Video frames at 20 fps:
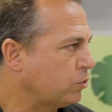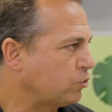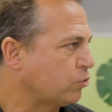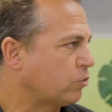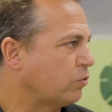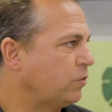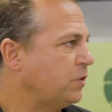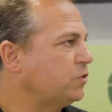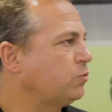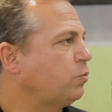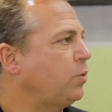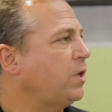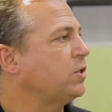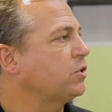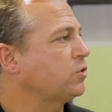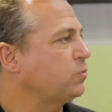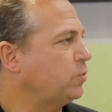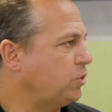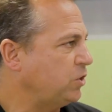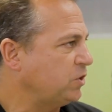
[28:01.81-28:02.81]
the drawings where the
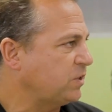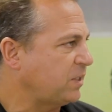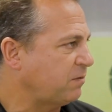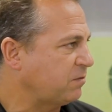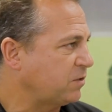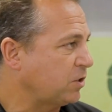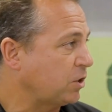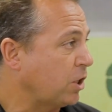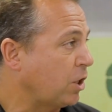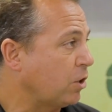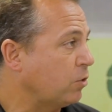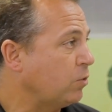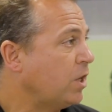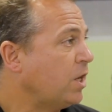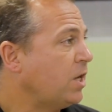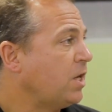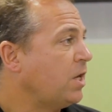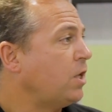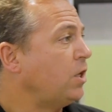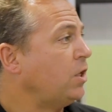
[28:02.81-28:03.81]
switches have to go.
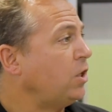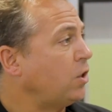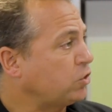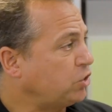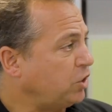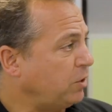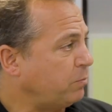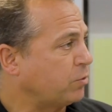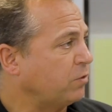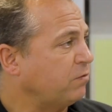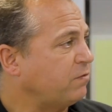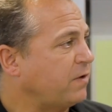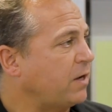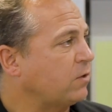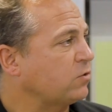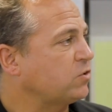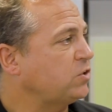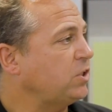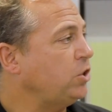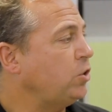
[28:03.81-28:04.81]
No. Logic
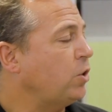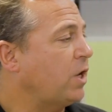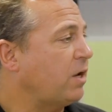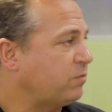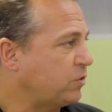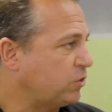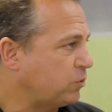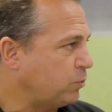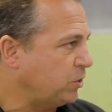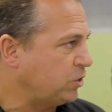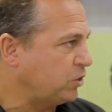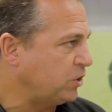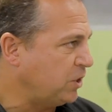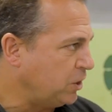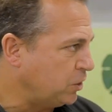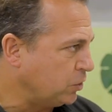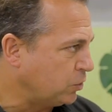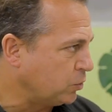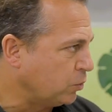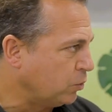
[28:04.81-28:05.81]
prevails that you have a switch
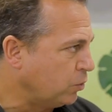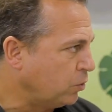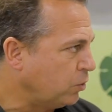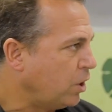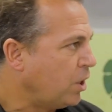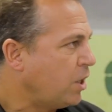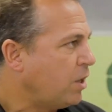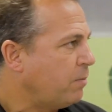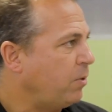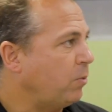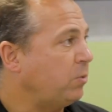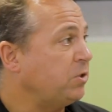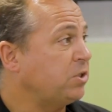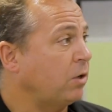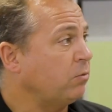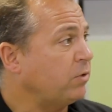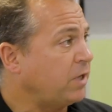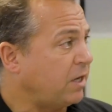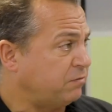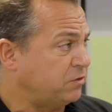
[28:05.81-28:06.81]
near the door, but we
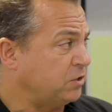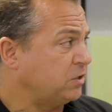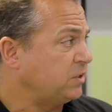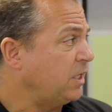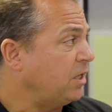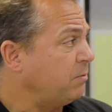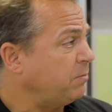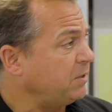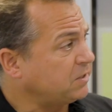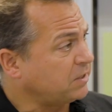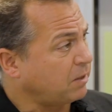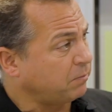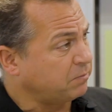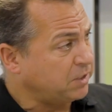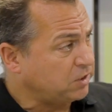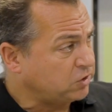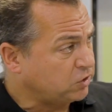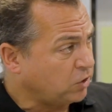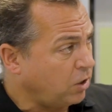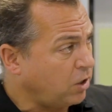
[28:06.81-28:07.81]
don't have to tell them it's up
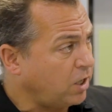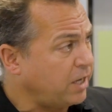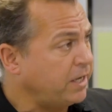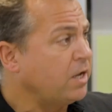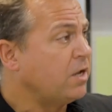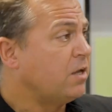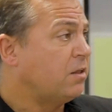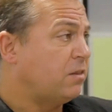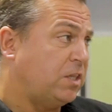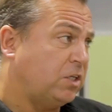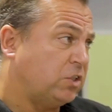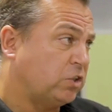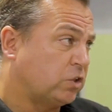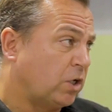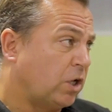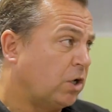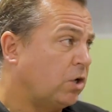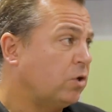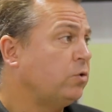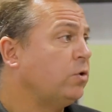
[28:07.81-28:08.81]
this high, this
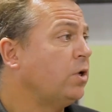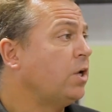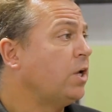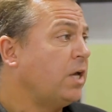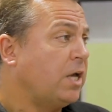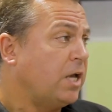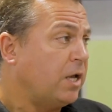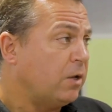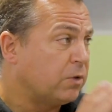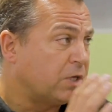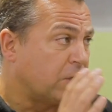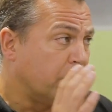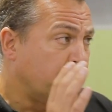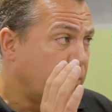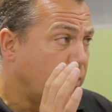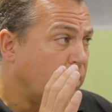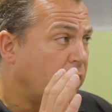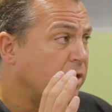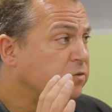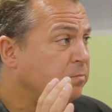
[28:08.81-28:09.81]
low. Sure. We can
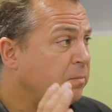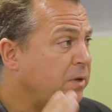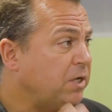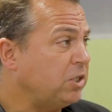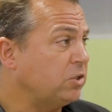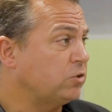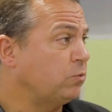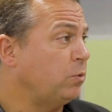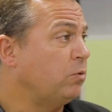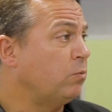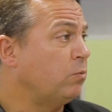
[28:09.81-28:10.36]
put as many as we